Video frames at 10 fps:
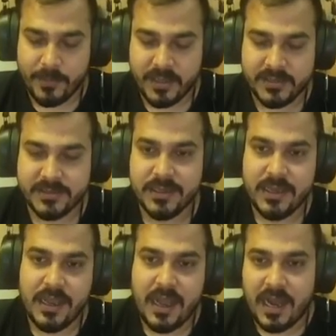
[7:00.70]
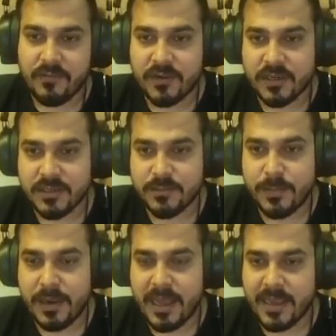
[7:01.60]
press after this
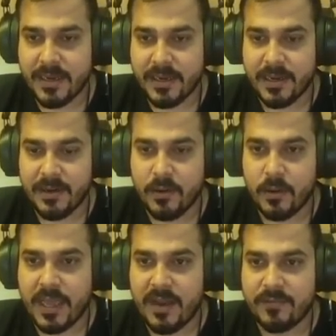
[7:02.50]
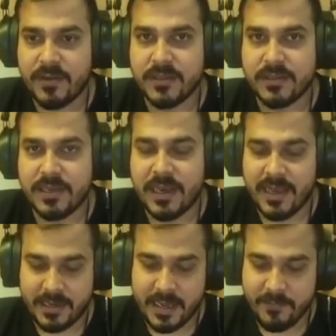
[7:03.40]
line. Okay, after this
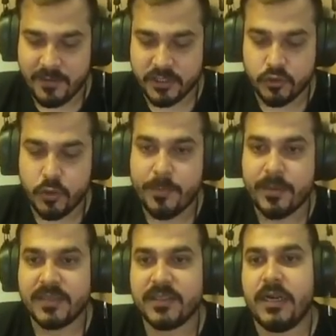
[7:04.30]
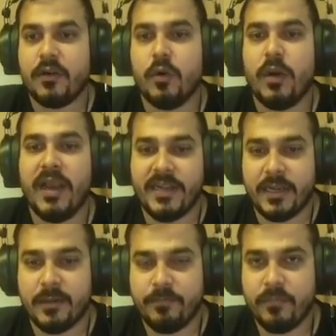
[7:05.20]
line, I will just go and press Control
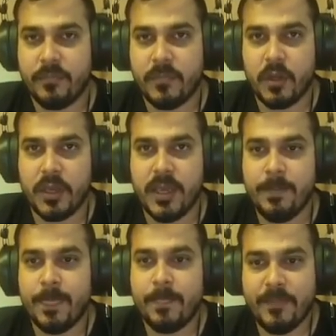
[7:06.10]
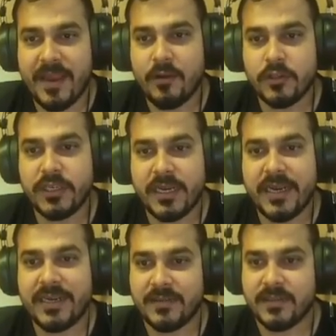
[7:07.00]
Enter. Okay, then also it will
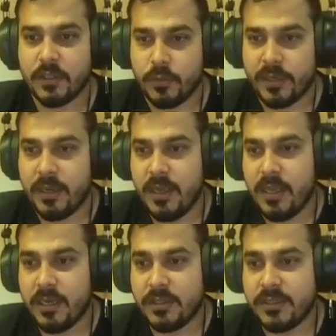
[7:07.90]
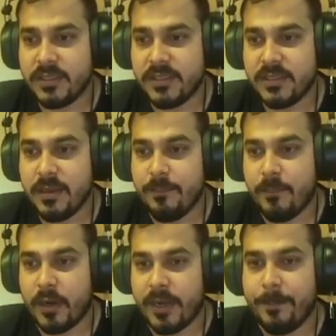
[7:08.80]
get executed. Now this is
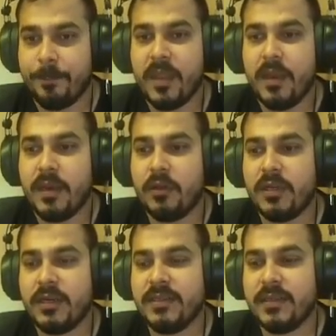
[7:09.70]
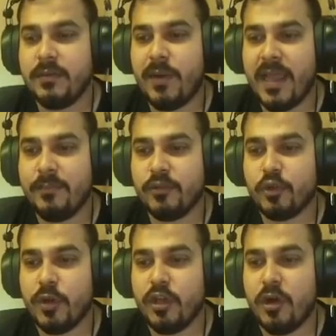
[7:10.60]
important. Now the reason why I'm
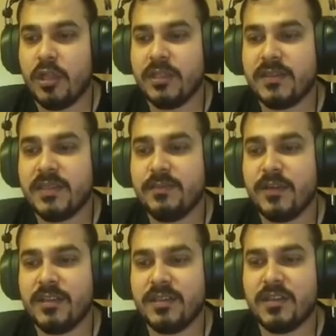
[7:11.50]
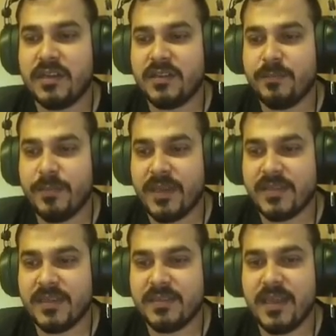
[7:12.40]
showing you all these things, because these are some
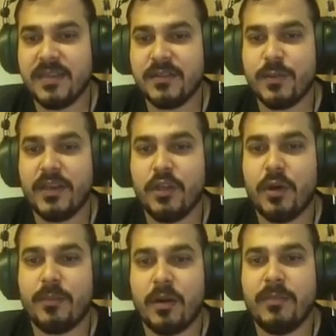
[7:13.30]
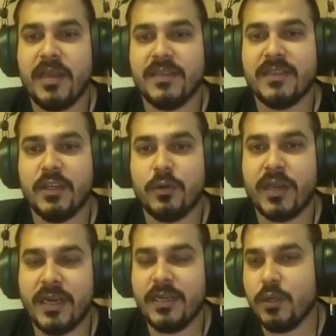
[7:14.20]
basic things. When you are probably
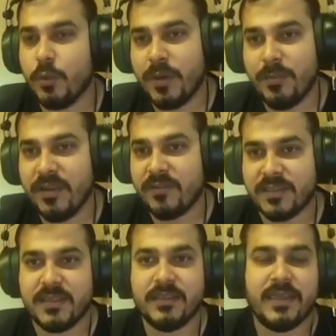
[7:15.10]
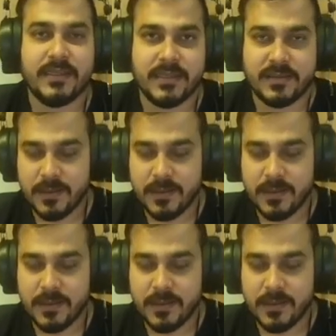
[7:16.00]
executing it, you will be facing like this.